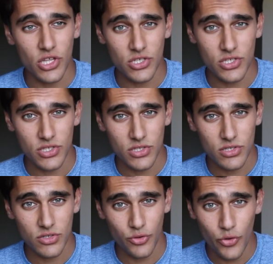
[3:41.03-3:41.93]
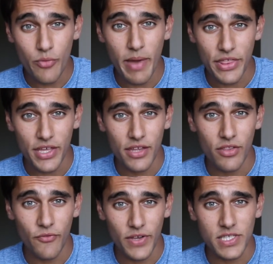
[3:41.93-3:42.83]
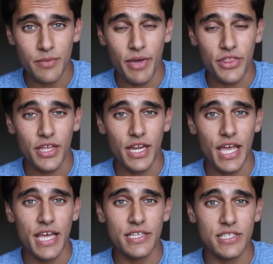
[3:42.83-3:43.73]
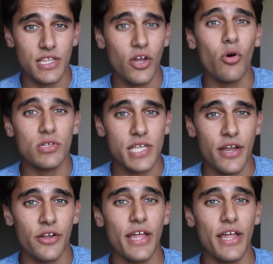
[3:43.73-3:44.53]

screw method, the fixing method, is the gold standard.